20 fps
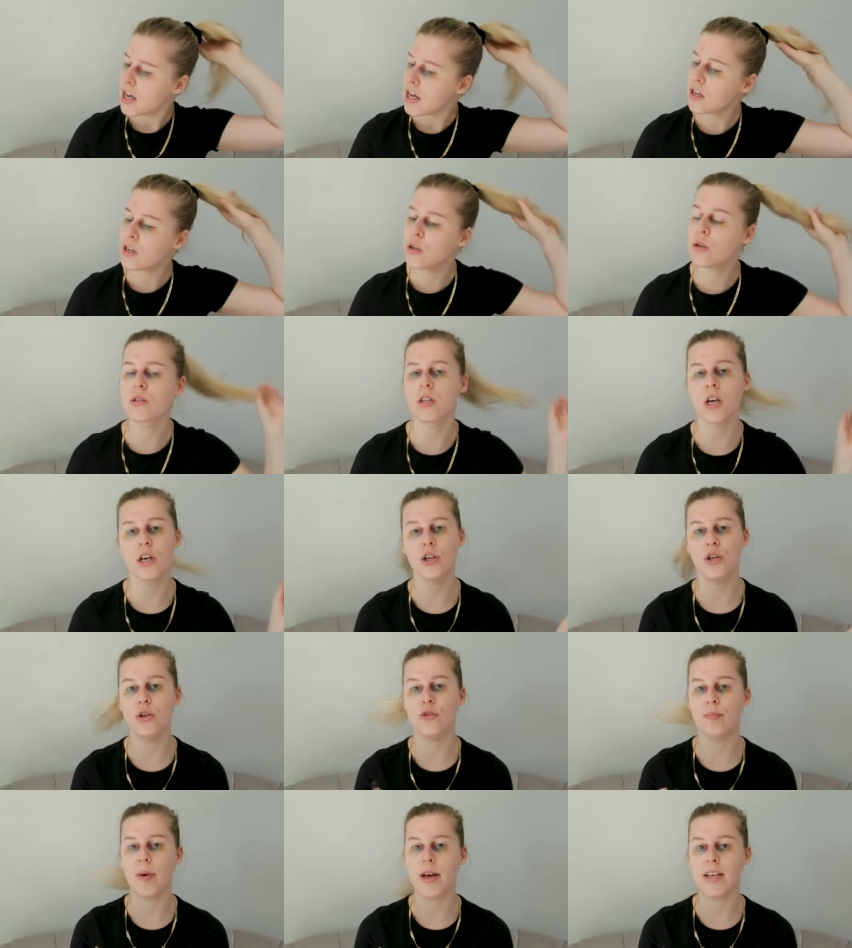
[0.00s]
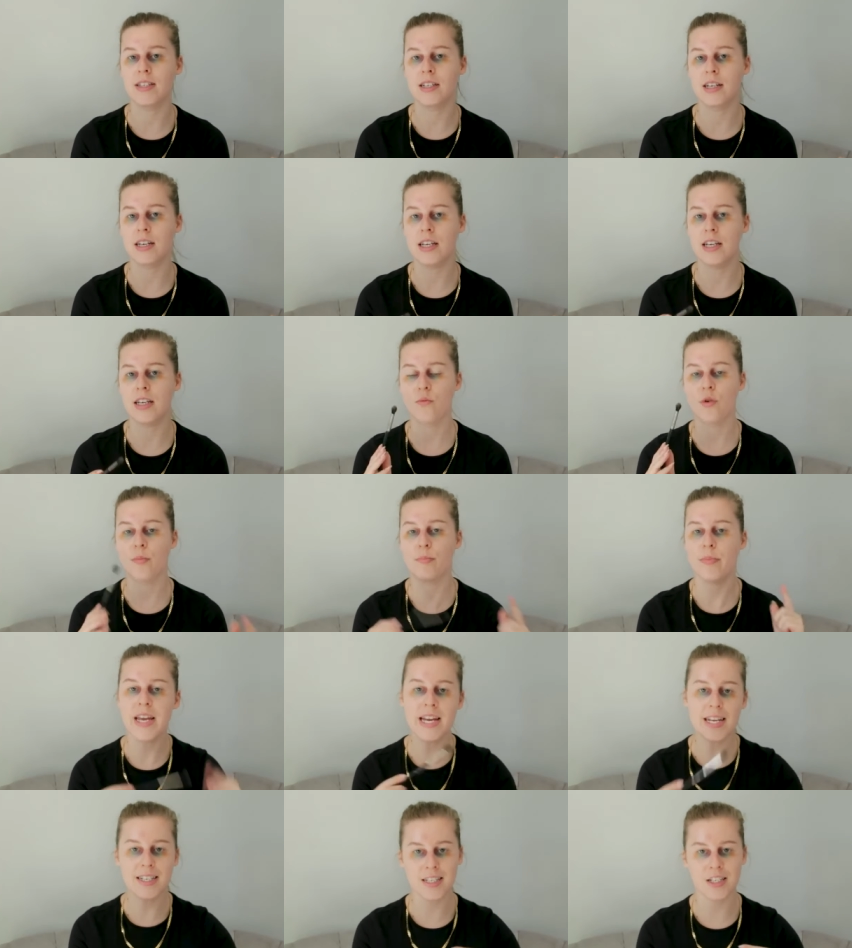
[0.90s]
"It looks like you've basically
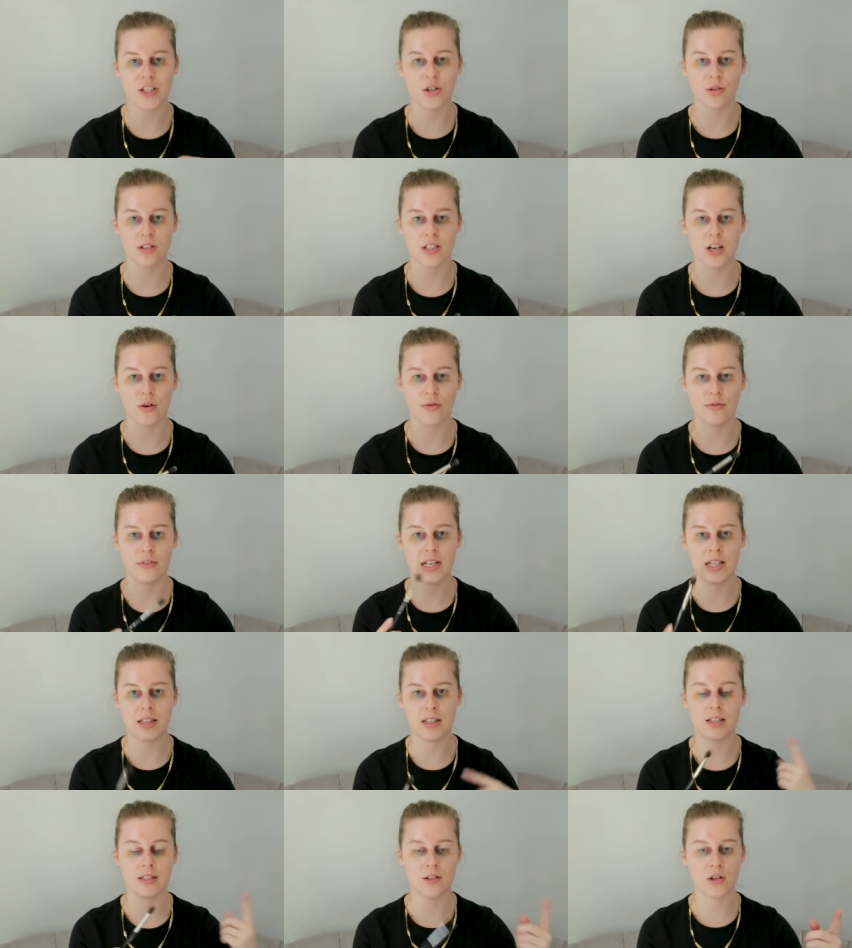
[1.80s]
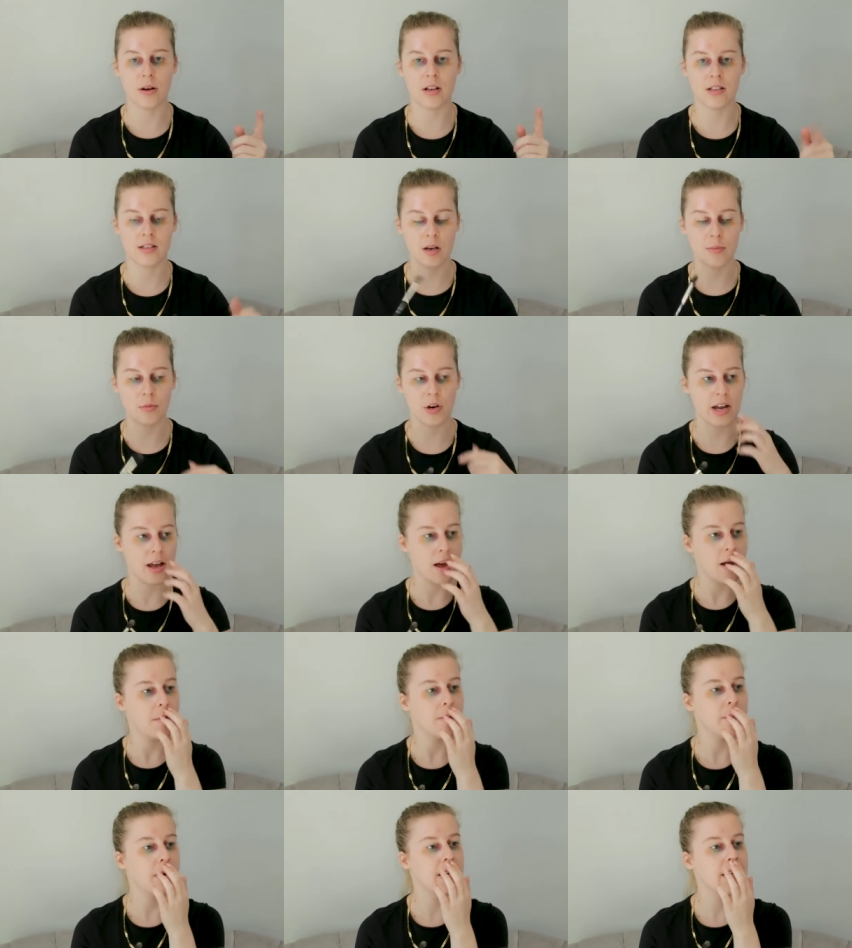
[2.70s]
repeated yourself in the su- summary,
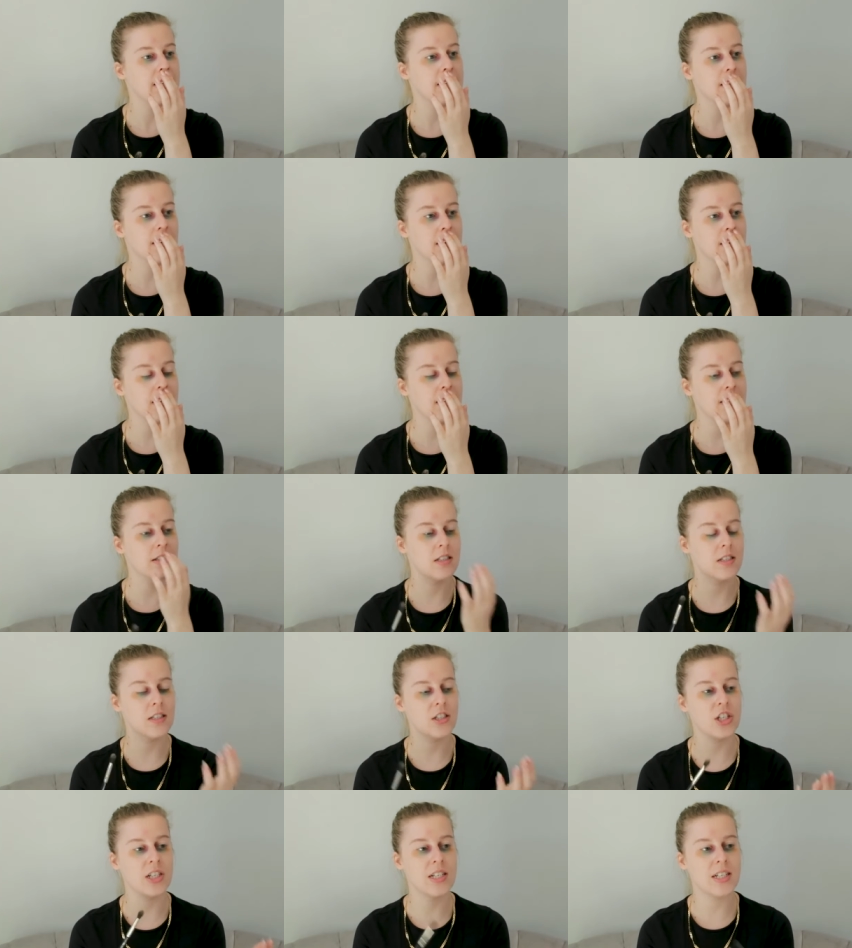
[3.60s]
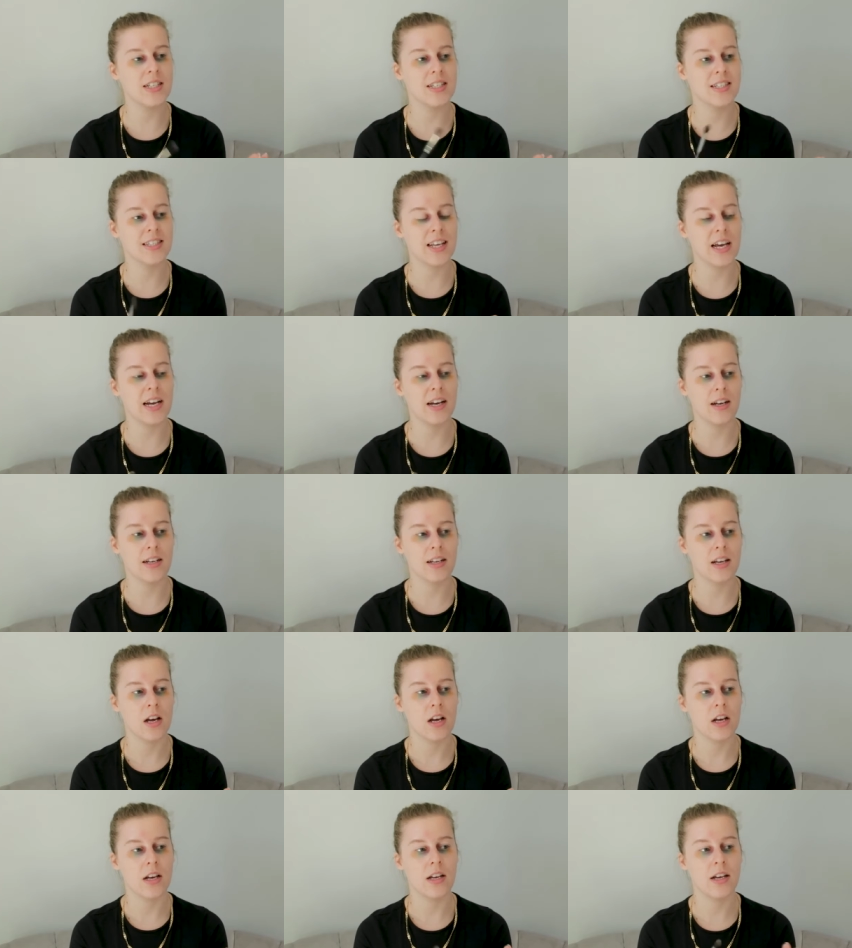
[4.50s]
but it it she didn't say like
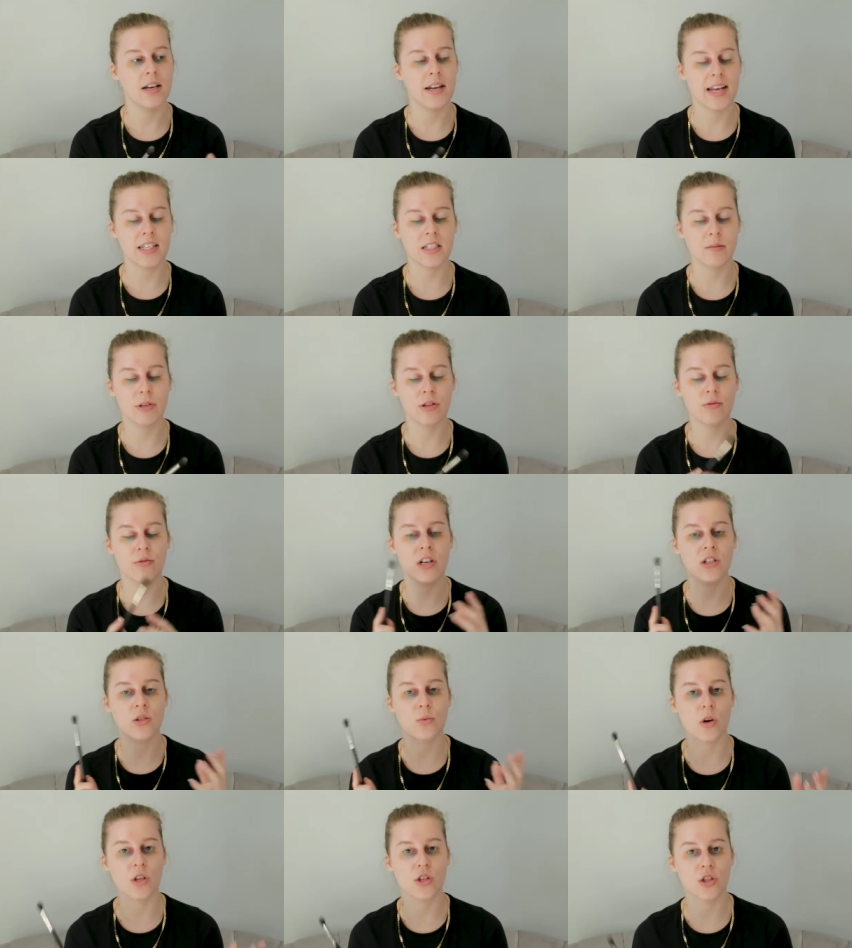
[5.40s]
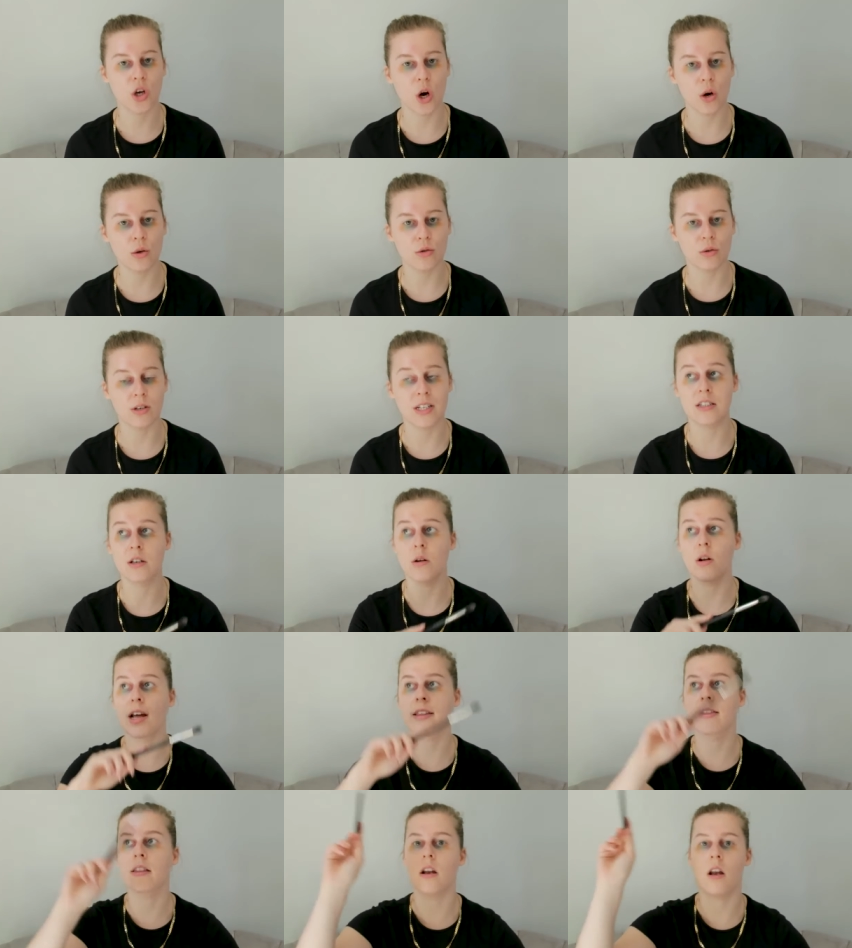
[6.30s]
it has to be 300 words total until
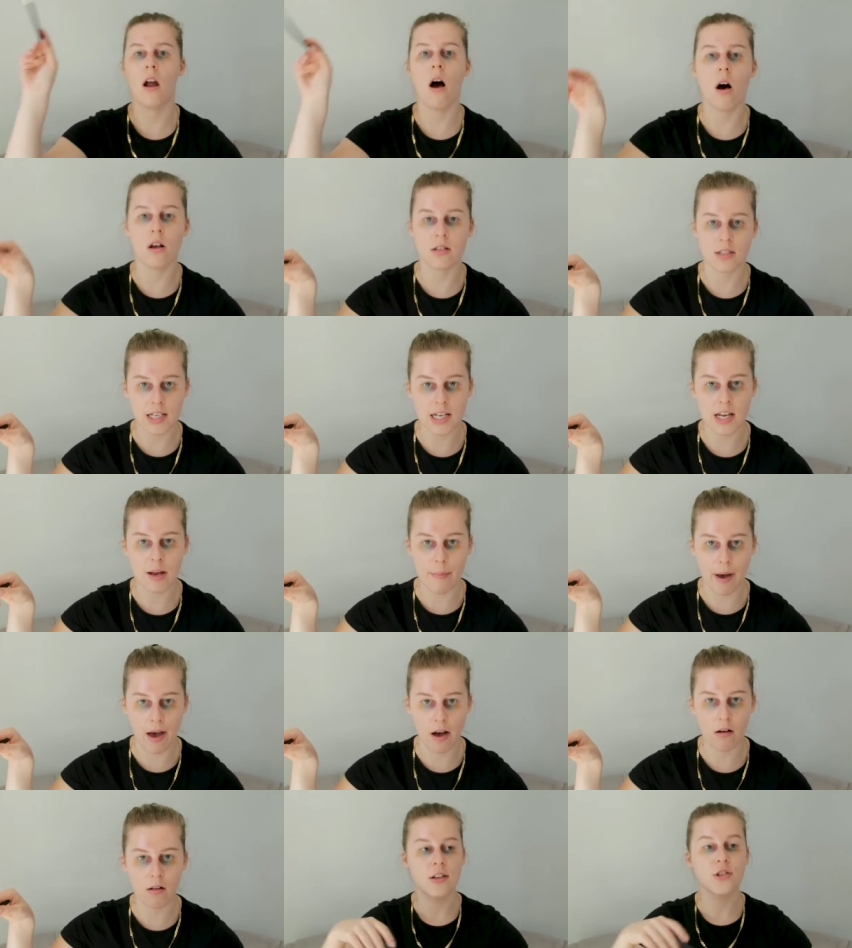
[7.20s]
like the last email.